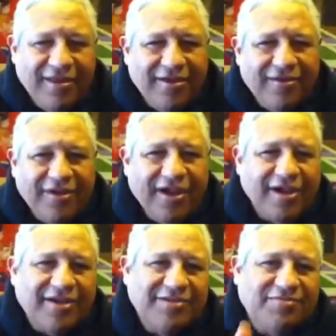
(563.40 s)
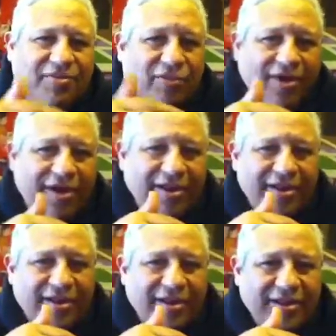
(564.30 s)
equinox point
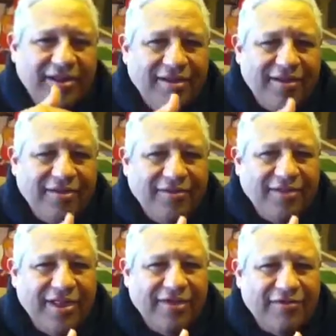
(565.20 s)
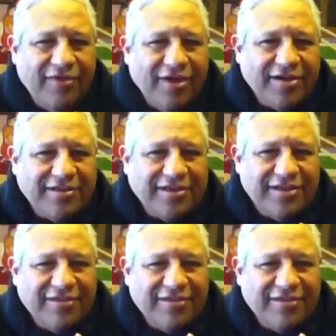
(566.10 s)
will have crossed